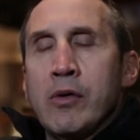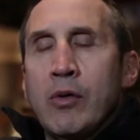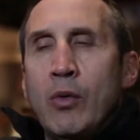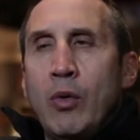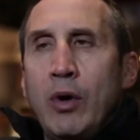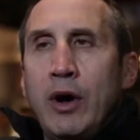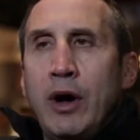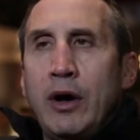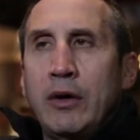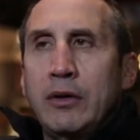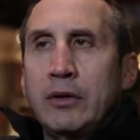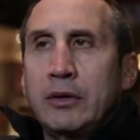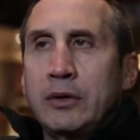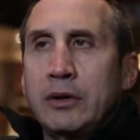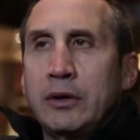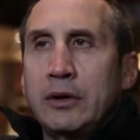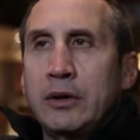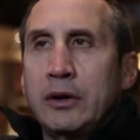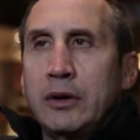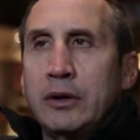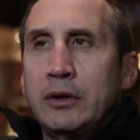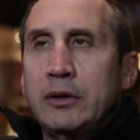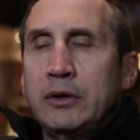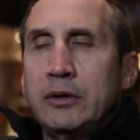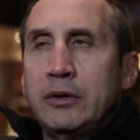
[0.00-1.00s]
Well,
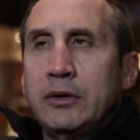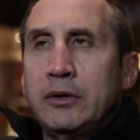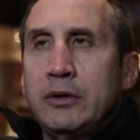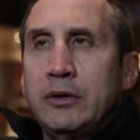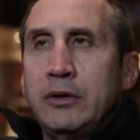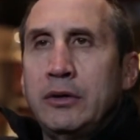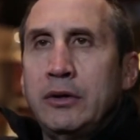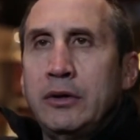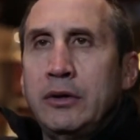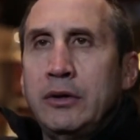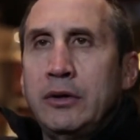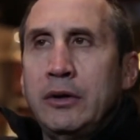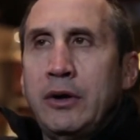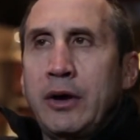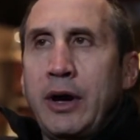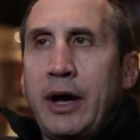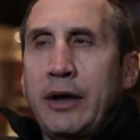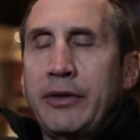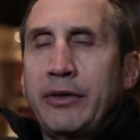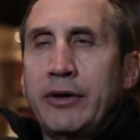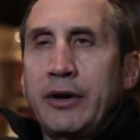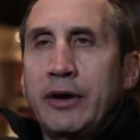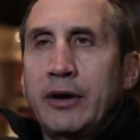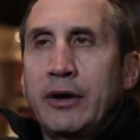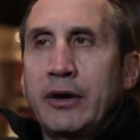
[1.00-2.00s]

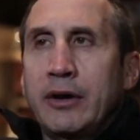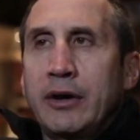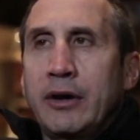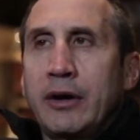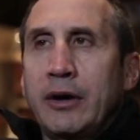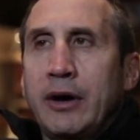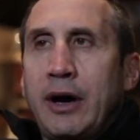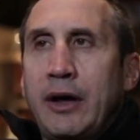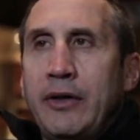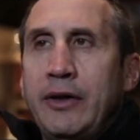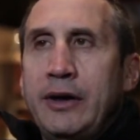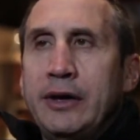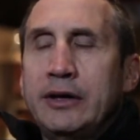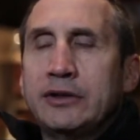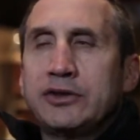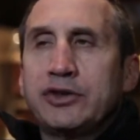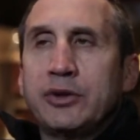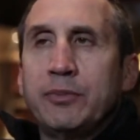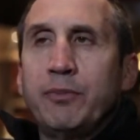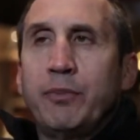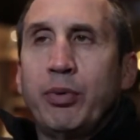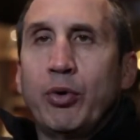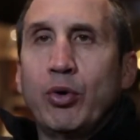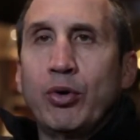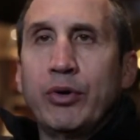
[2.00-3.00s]
I think it's
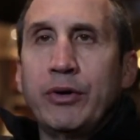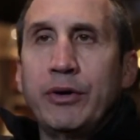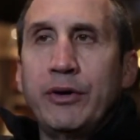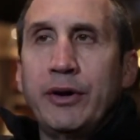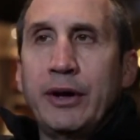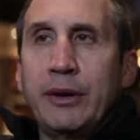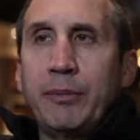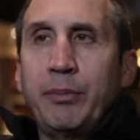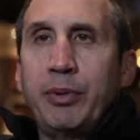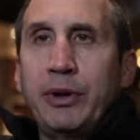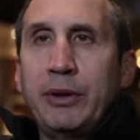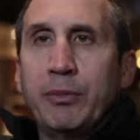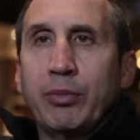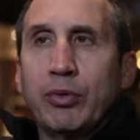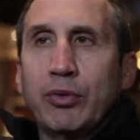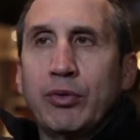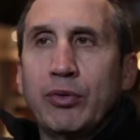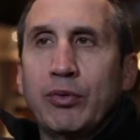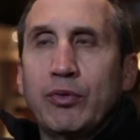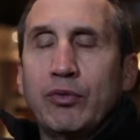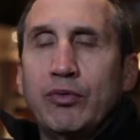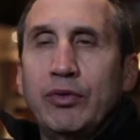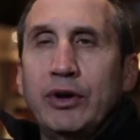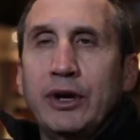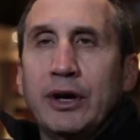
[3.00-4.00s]
important that
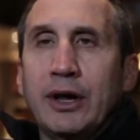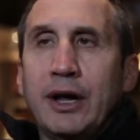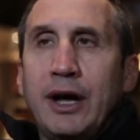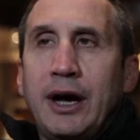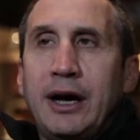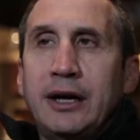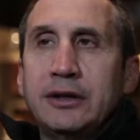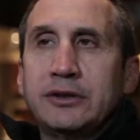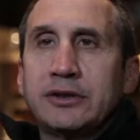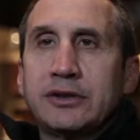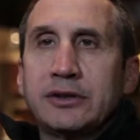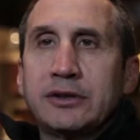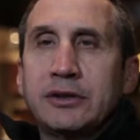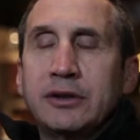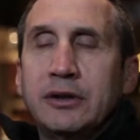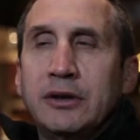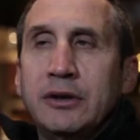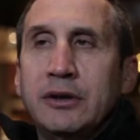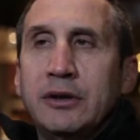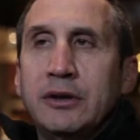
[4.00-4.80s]
people realize